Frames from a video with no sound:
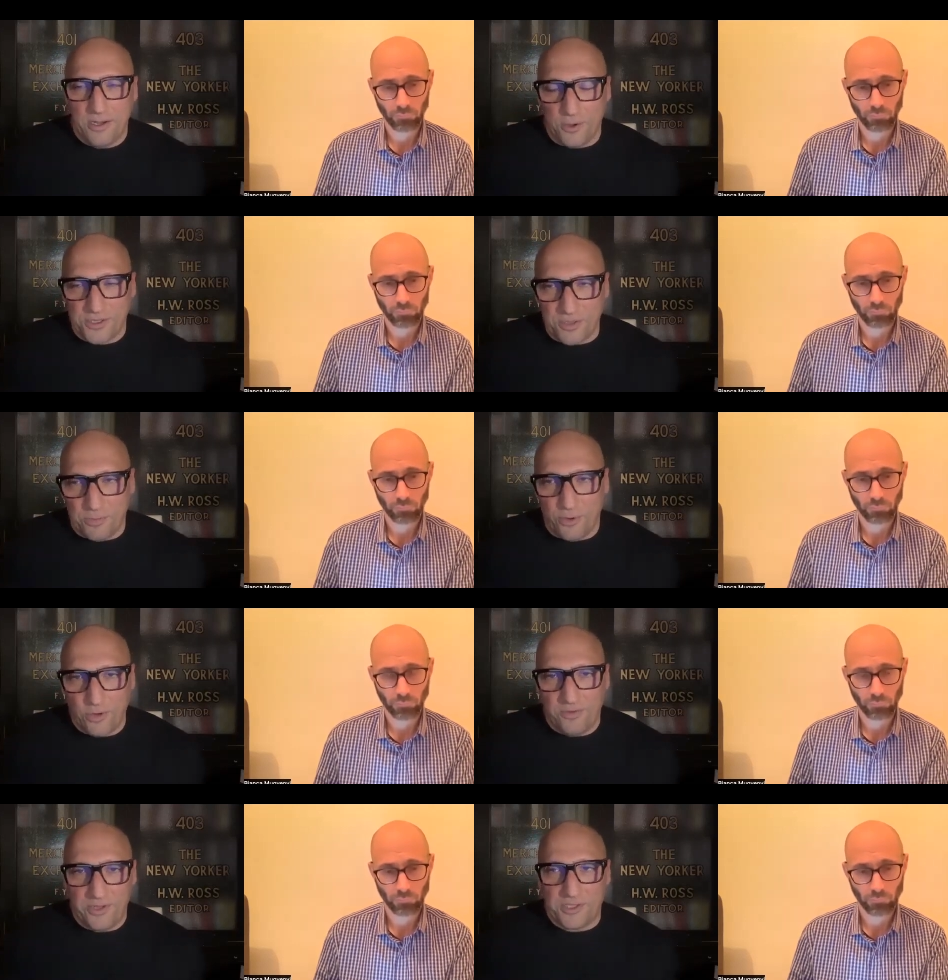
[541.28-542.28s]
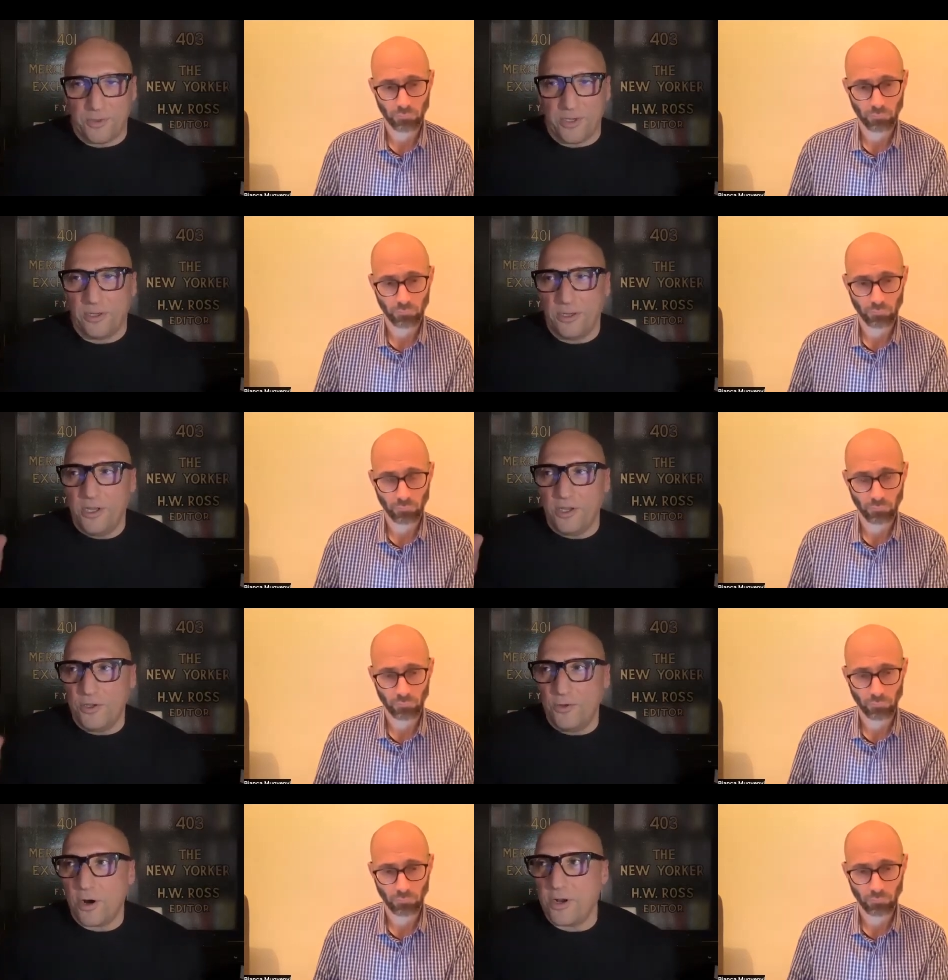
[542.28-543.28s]
Speaker 1: you're a supporter of Israel,
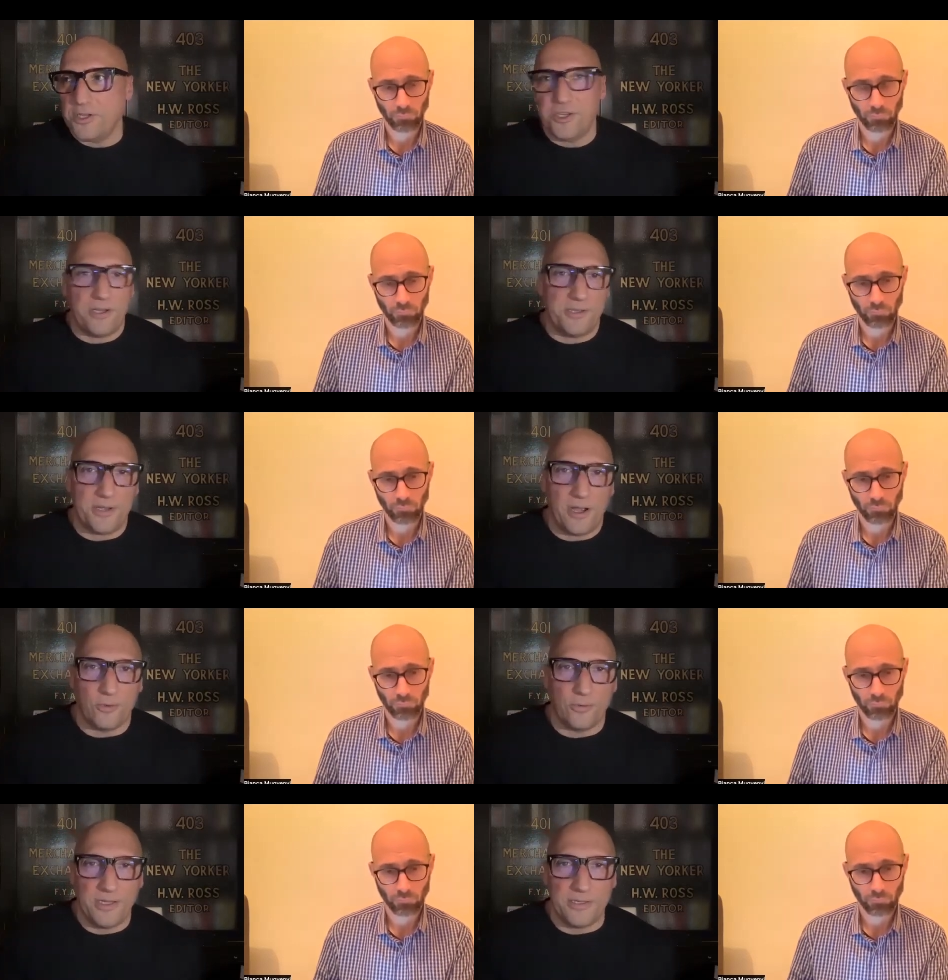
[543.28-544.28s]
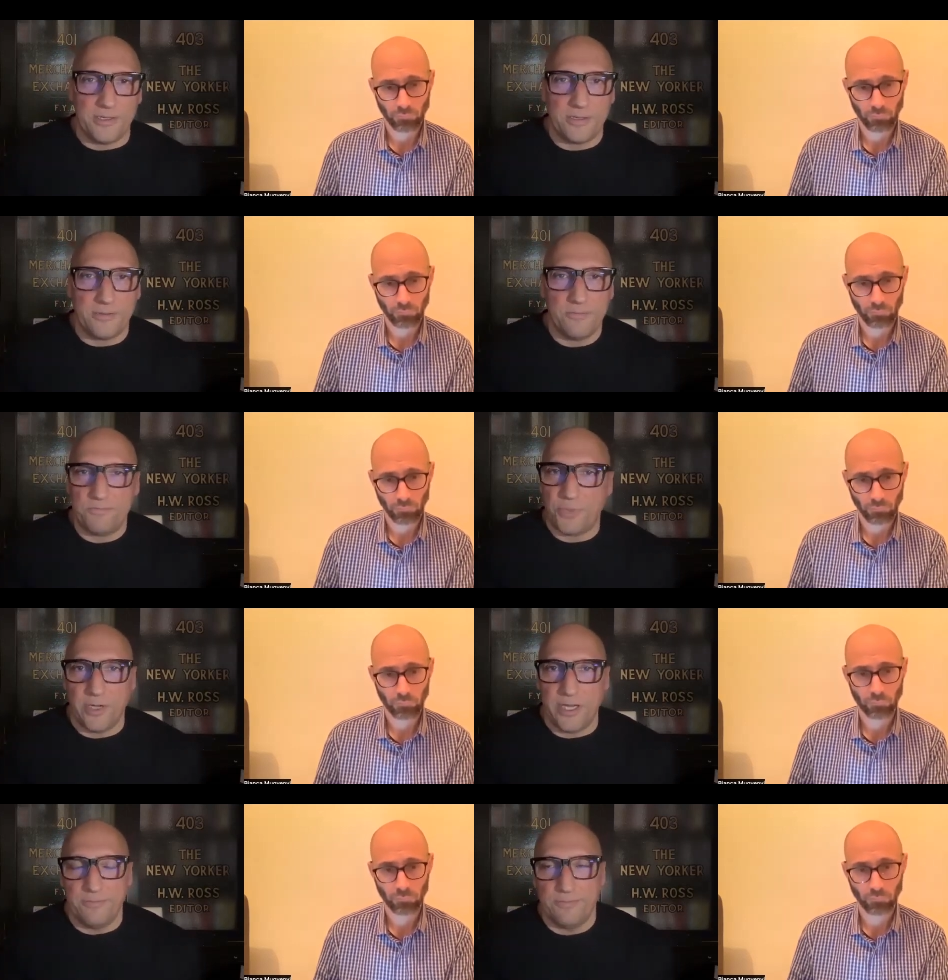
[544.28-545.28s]
you are a genocidal racist,
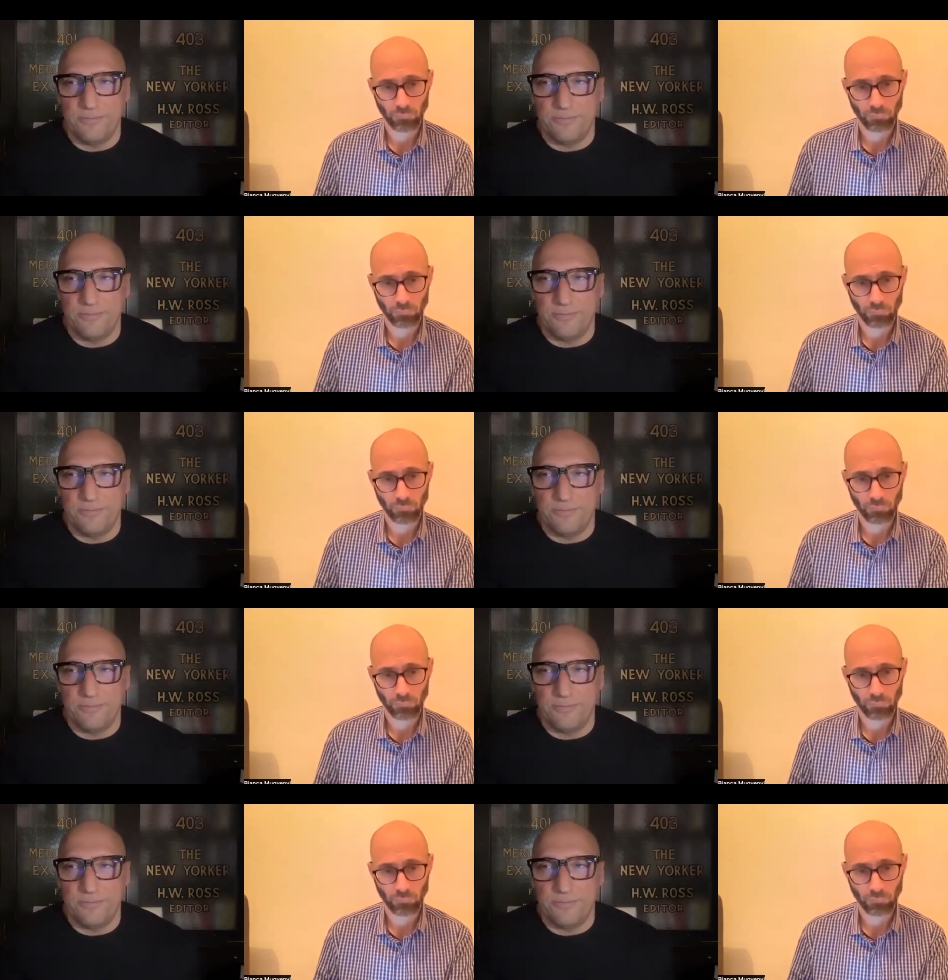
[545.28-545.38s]
period.